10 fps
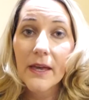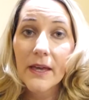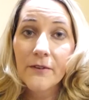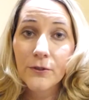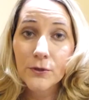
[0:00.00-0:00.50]

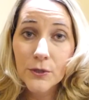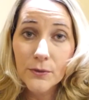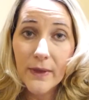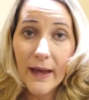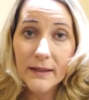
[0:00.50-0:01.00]
If you
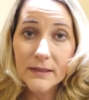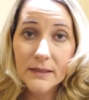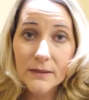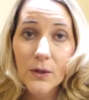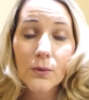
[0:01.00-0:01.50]
do
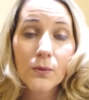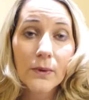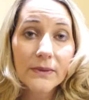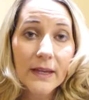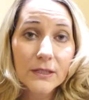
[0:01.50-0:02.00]
that,
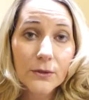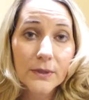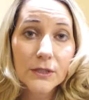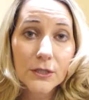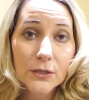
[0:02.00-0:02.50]
what that's
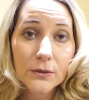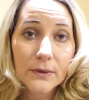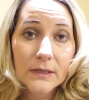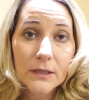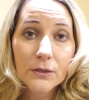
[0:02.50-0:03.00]
going to do
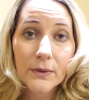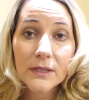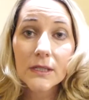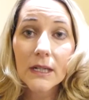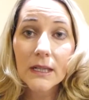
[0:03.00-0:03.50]
is it's
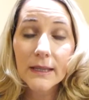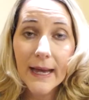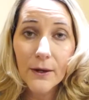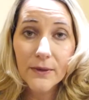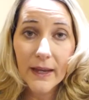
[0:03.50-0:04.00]
going to
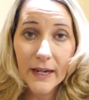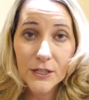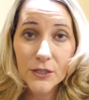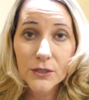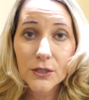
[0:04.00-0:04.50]
allow the
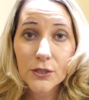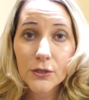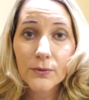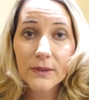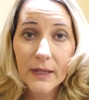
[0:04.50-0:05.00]
agent to
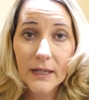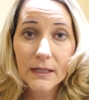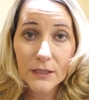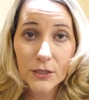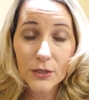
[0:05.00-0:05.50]
do what they
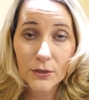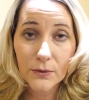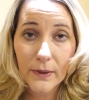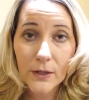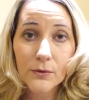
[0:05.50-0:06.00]
need to
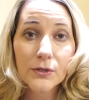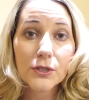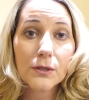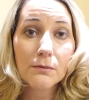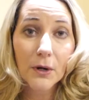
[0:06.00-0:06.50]
do in order
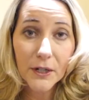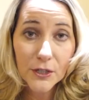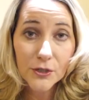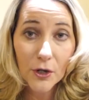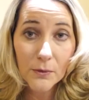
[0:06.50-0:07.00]
to
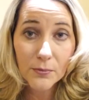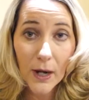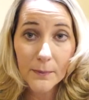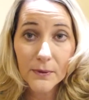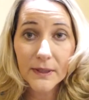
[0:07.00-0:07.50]
market your home
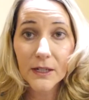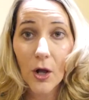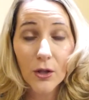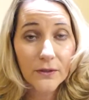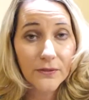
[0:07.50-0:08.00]
properly in
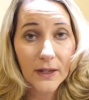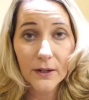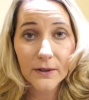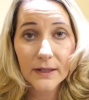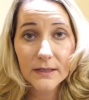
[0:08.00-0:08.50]
all of the
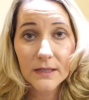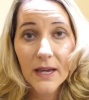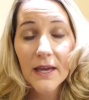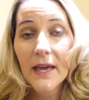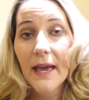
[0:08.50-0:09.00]
areas
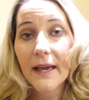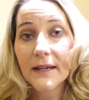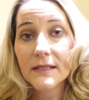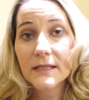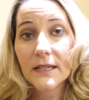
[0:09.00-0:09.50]

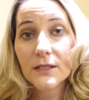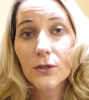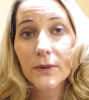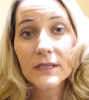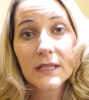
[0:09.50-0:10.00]
and is
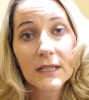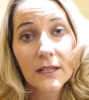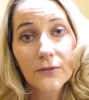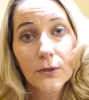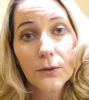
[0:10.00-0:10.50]
going to
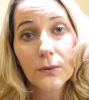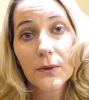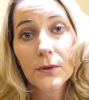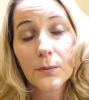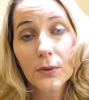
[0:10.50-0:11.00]
give you
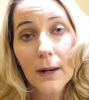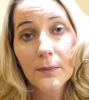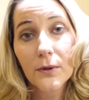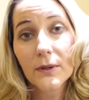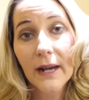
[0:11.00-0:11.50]
the
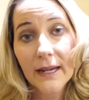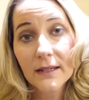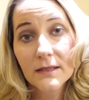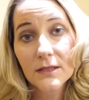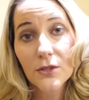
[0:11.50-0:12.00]
proper
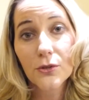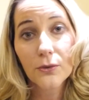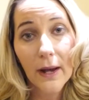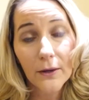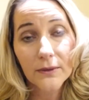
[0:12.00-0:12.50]
guidance
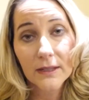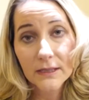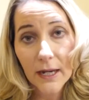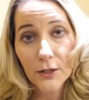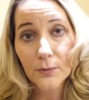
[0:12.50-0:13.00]
throughout the
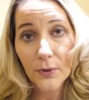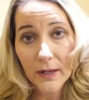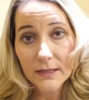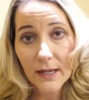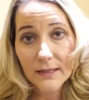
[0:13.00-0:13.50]
entire
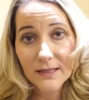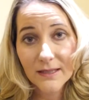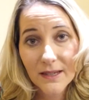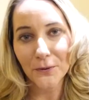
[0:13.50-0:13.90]
process.